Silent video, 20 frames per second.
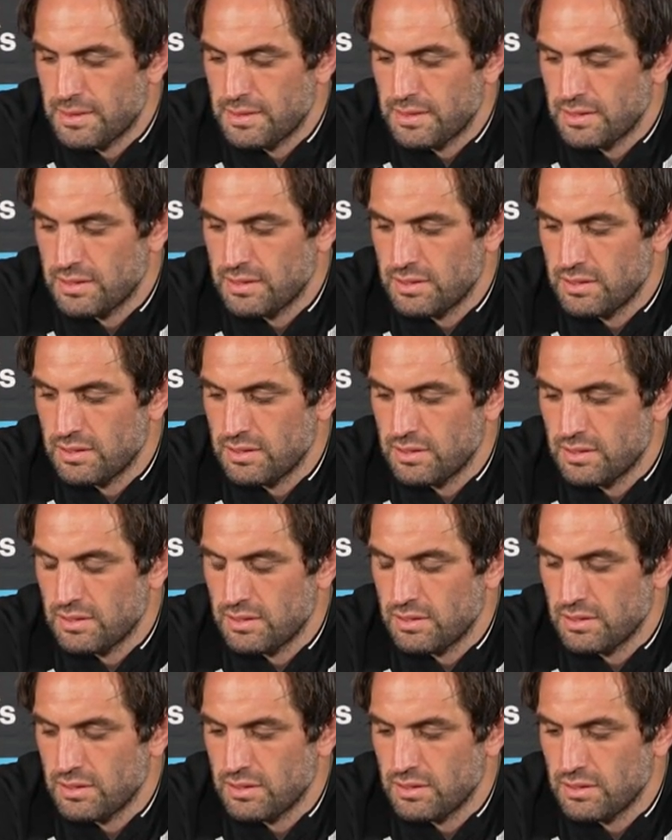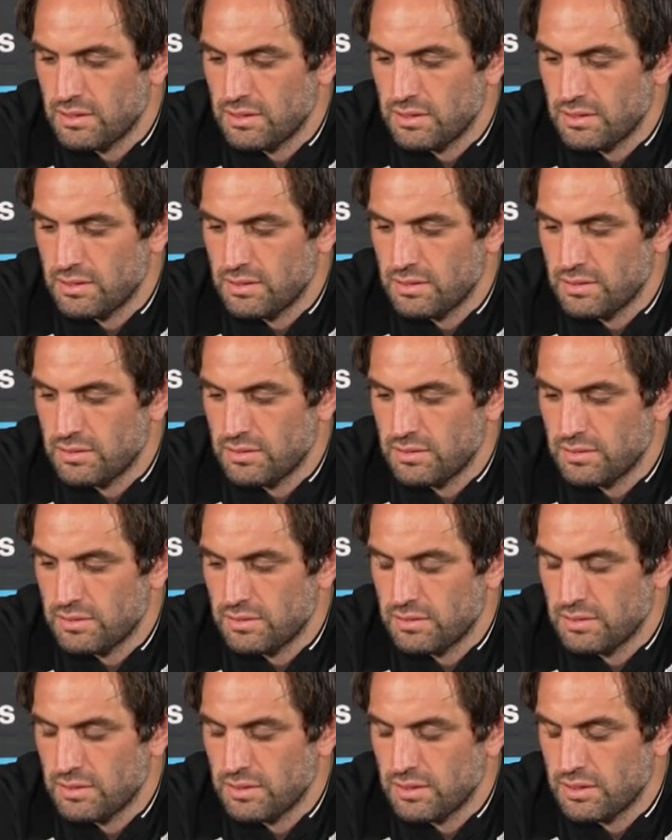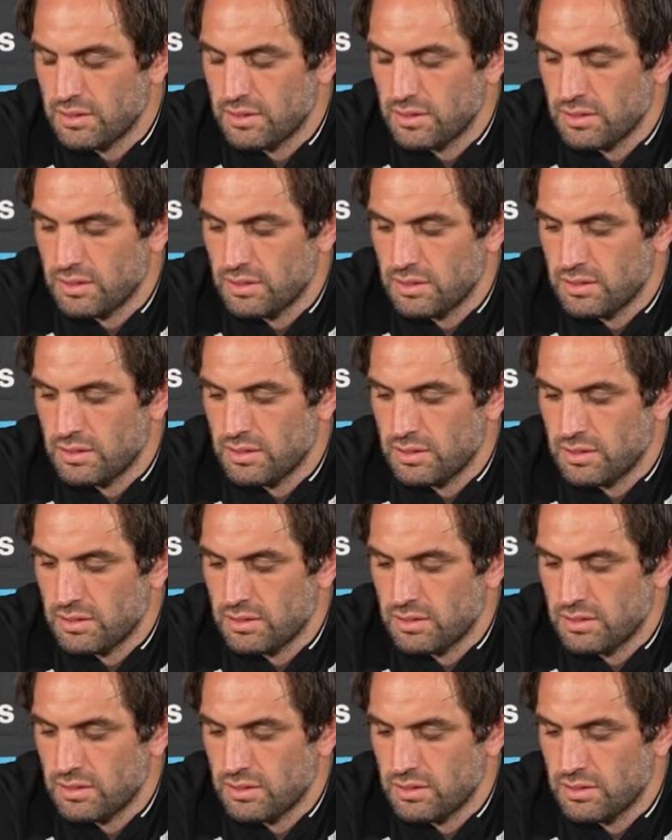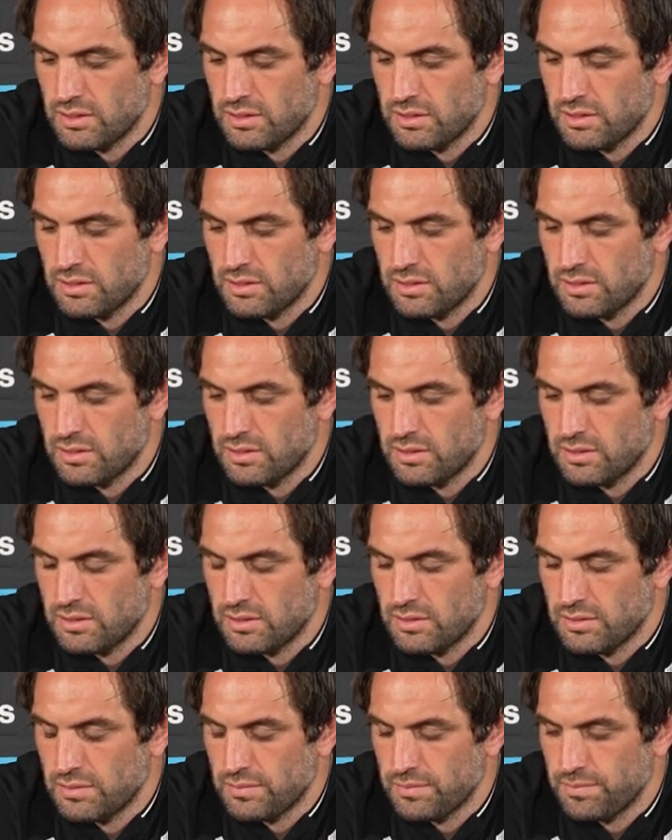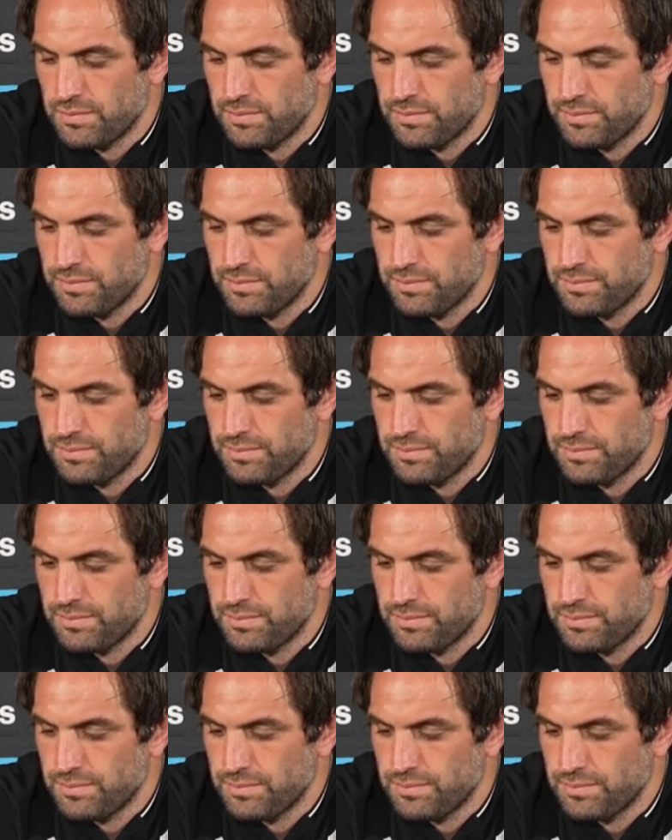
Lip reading: The person shown says nothing.